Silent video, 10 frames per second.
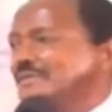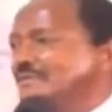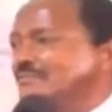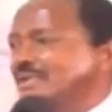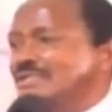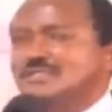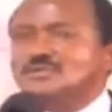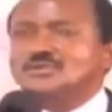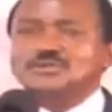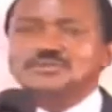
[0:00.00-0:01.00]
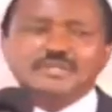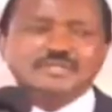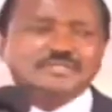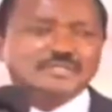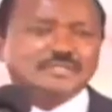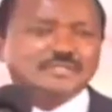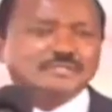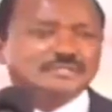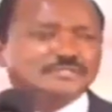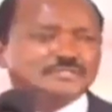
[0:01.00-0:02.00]
But I didn't know that,
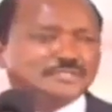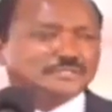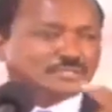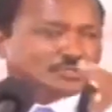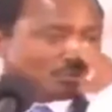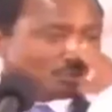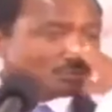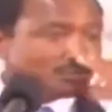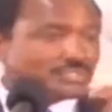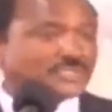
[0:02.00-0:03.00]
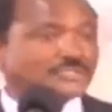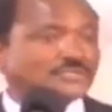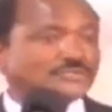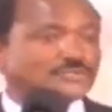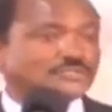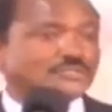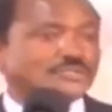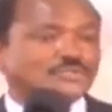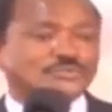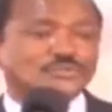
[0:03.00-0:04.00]
Your Excellency, to go to State House,
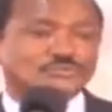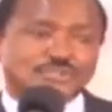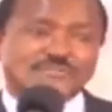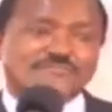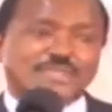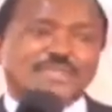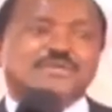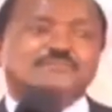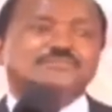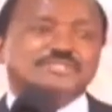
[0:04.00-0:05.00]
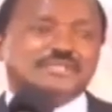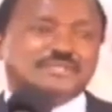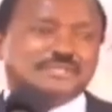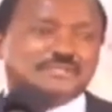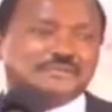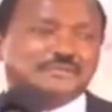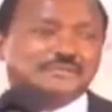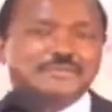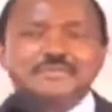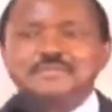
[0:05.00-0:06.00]
you don't drive pickups there.
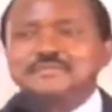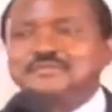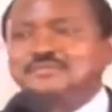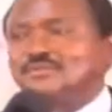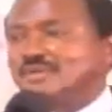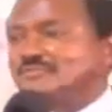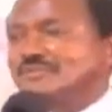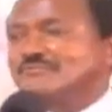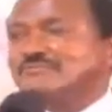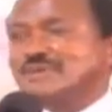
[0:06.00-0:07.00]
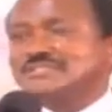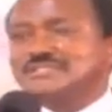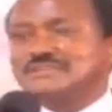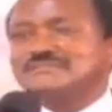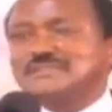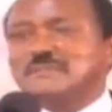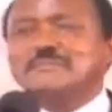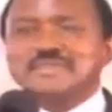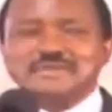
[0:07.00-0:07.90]
So I drove myself in a pickup.